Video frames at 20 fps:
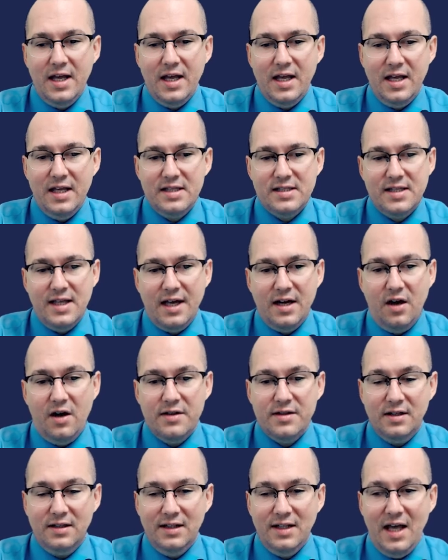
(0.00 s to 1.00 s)
is that on
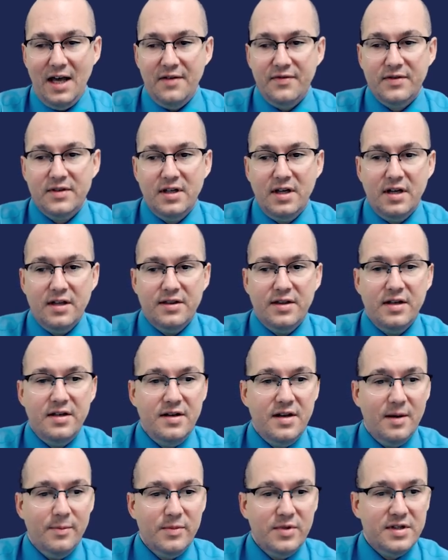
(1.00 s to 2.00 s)
the left, the
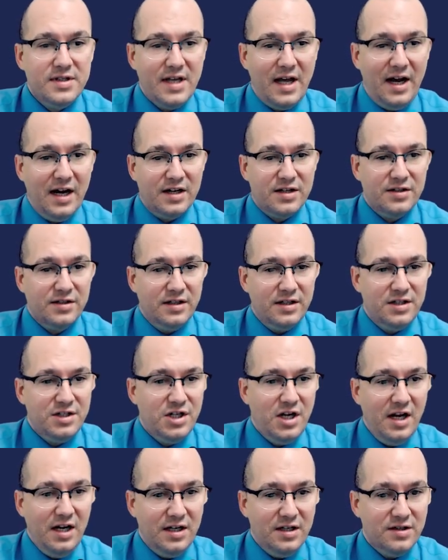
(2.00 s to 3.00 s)
numbers actually
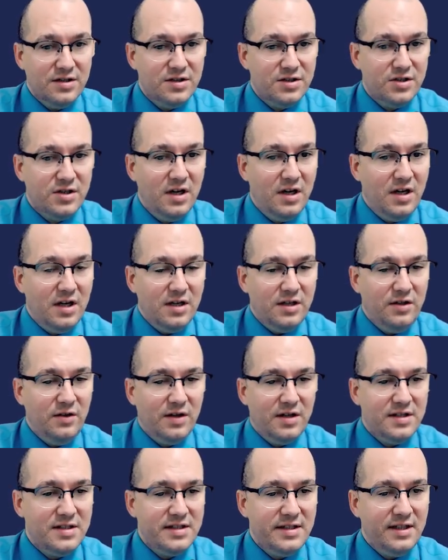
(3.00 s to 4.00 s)
change. You
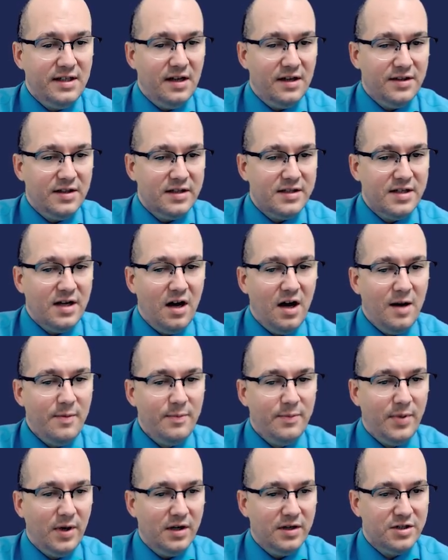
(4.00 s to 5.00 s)
can see on the top
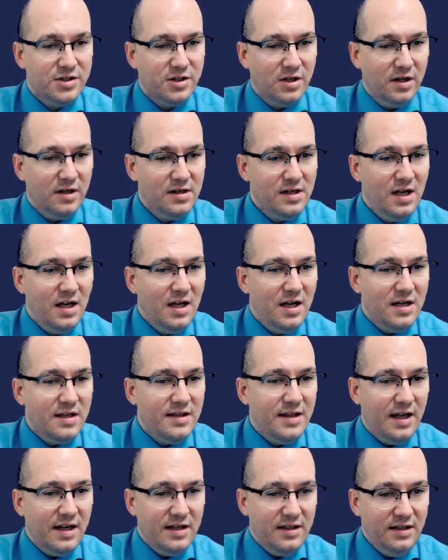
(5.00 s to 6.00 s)
bar chart
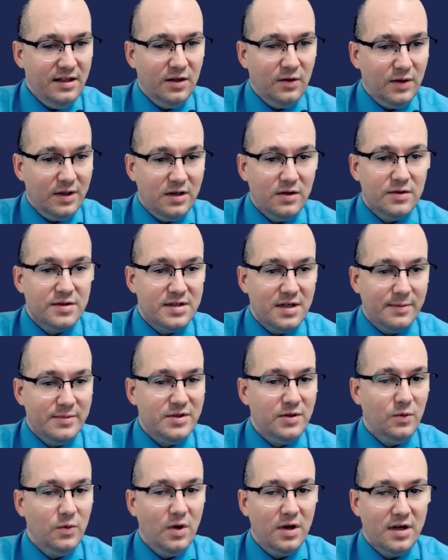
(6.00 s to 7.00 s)
that, it goes up to
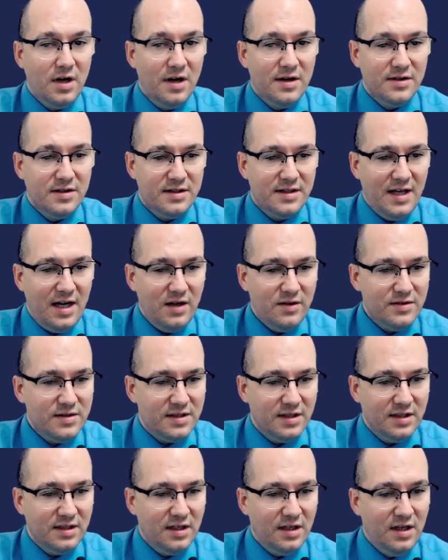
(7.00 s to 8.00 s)

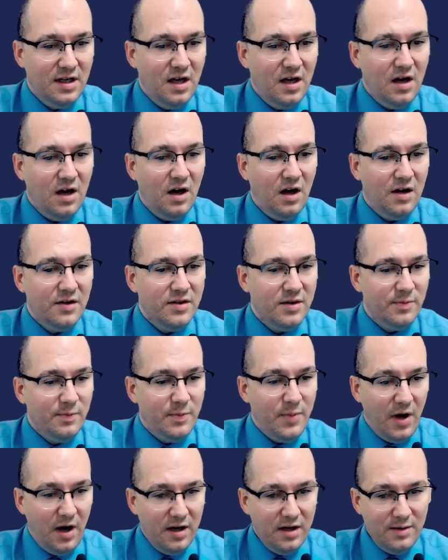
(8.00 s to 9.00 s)
100,000. On the
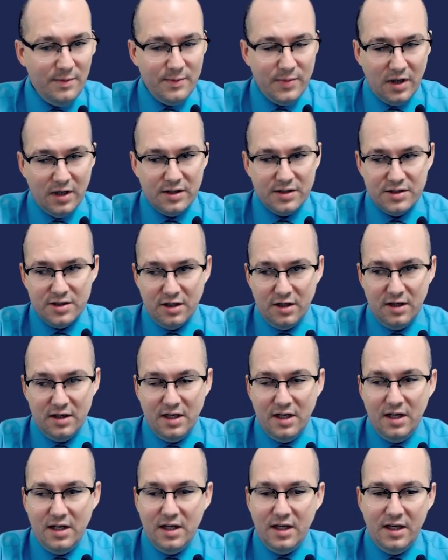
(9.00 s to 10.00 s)
bottom bar chart,
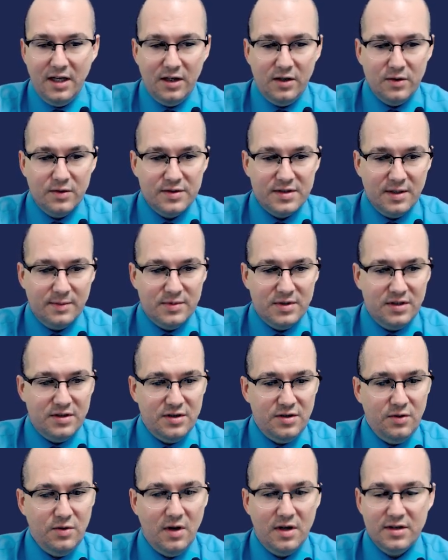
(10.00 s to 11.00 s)
it goes up to
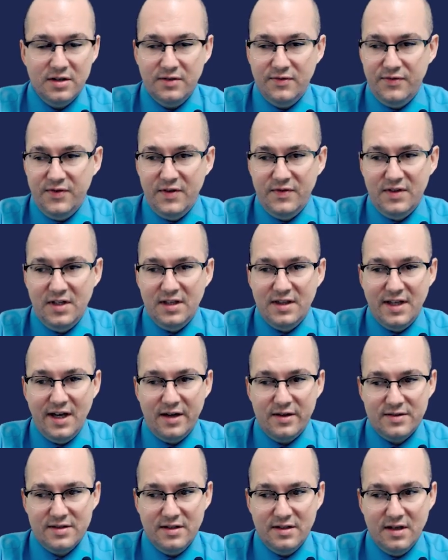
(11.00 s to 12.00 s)

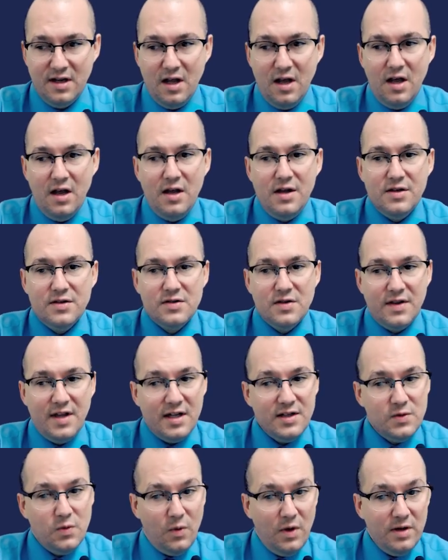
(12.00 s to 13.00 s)
250,000. So
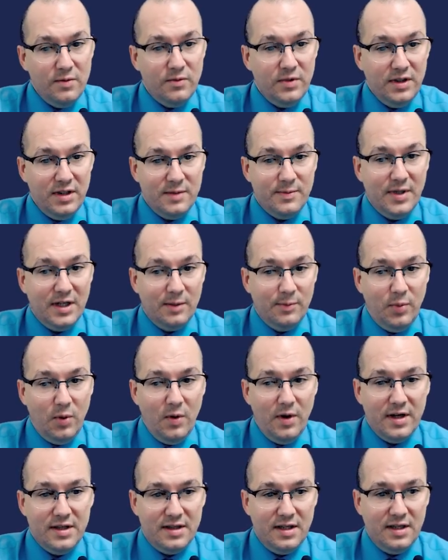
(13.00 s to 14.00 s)
that's one really big
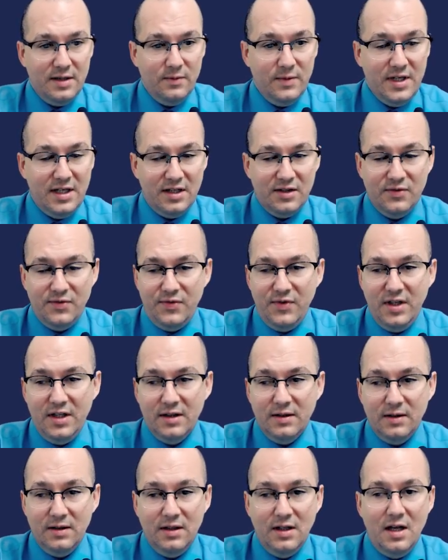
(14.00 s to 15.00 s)
point, that we can
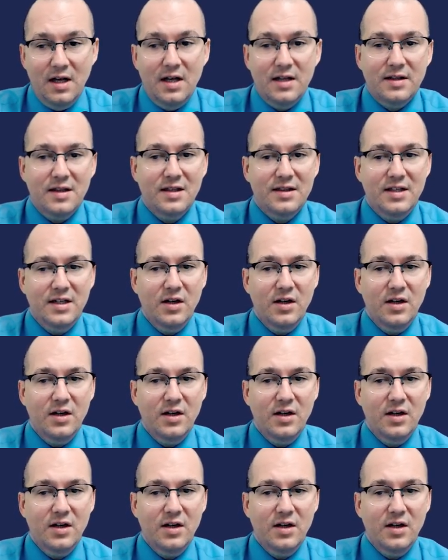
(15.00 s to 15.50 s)
feel that the